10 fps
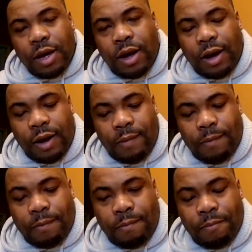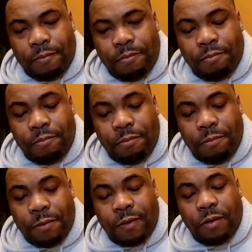Um,
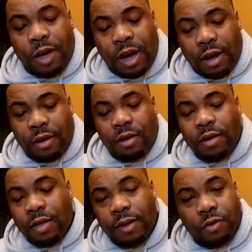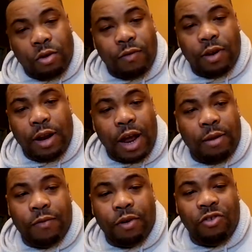so, yeah, let's go over the lineup
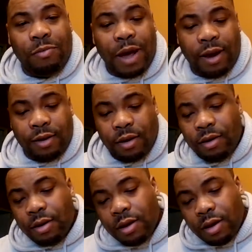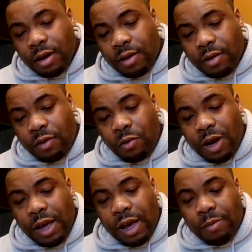for Japan. The 20
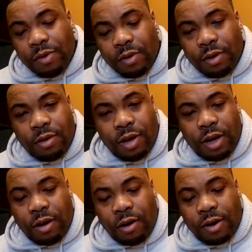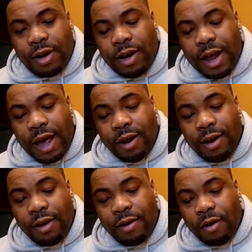games: Arc the Lad